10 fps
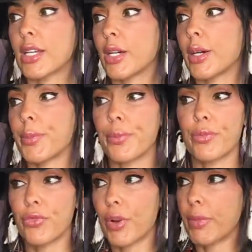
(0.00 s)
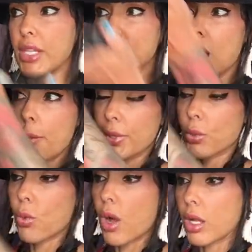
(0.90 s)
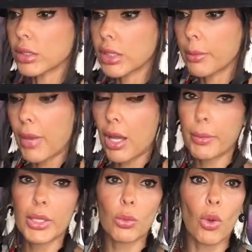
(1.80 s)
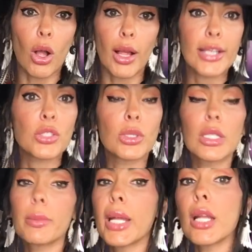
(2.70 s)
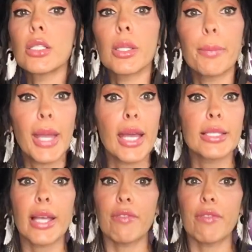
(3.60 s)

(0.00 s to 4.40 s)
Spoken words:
the from the top of the wall to the bottom of the wall. I do a little bit under the beds.